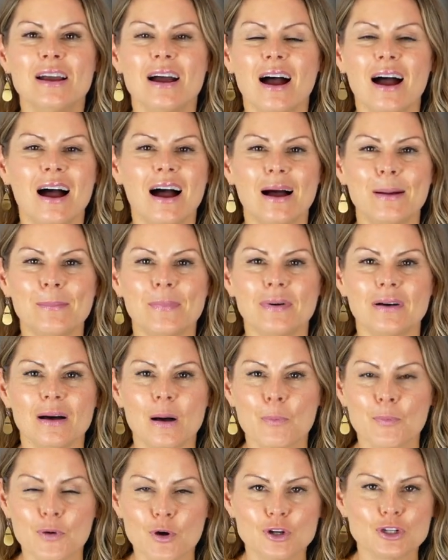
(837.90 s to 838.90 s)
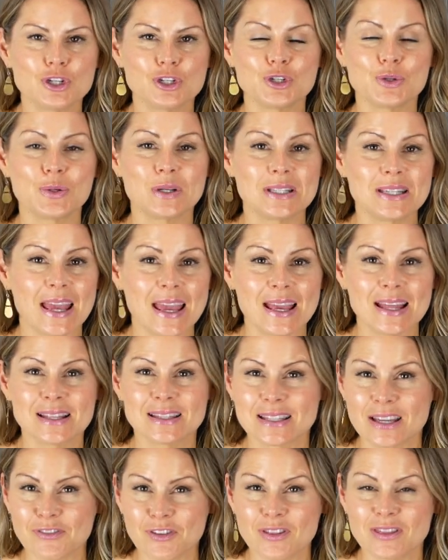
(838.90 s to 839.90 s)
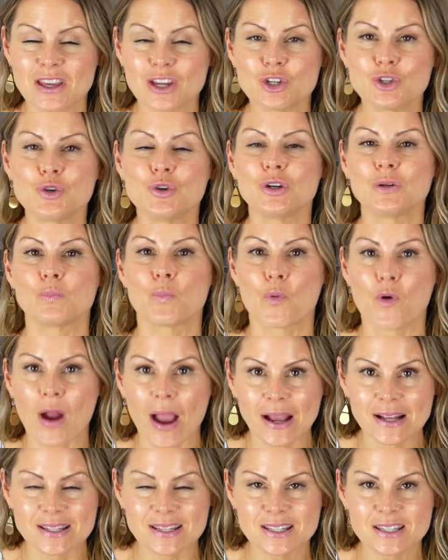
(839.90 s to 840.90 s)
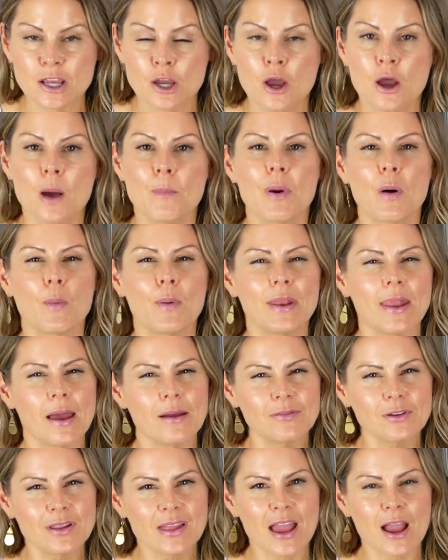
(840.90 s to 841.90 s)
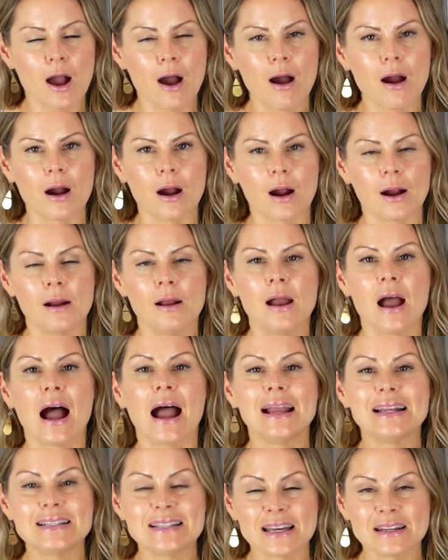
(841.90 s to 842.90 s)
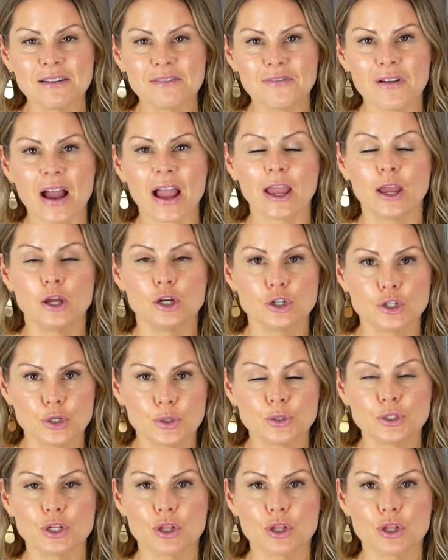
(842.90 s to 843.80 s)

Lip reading: approaches you could take, different things you could practice, but whatever they are, identify 2 to